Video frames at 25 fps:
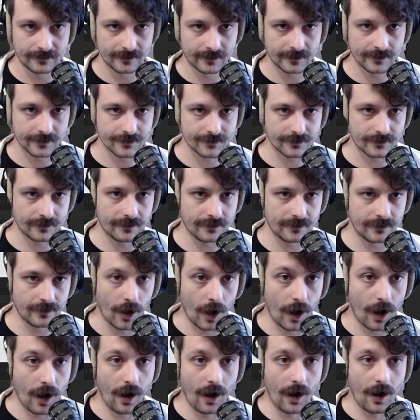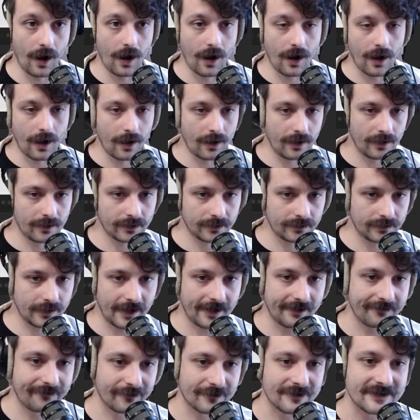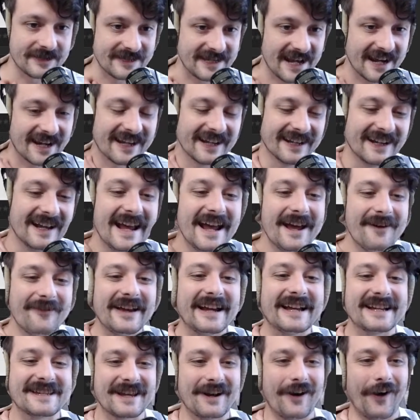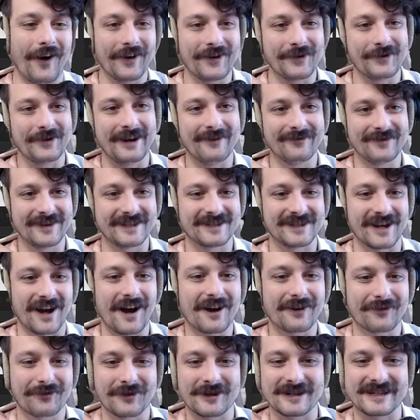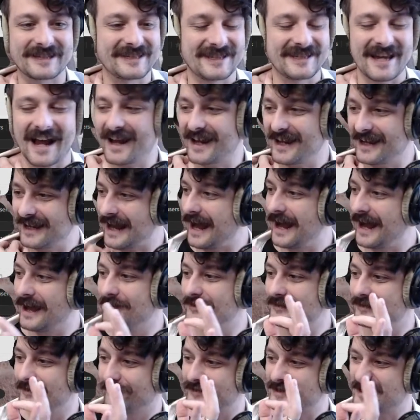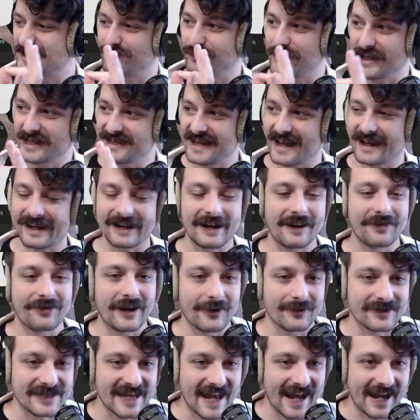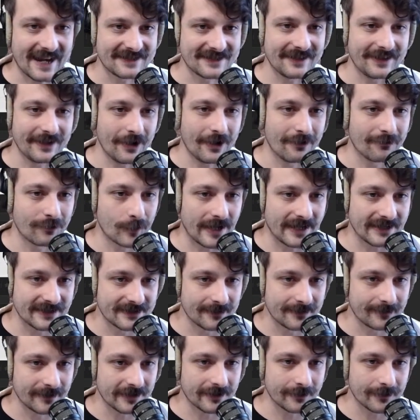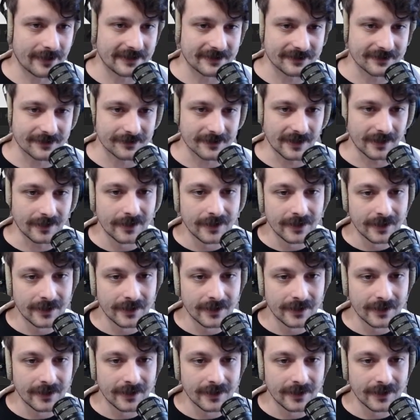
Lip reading: Control. Oh, for a second, because it auto-named the dock for a split second, I thought I was accidentally overwriting something in the registry.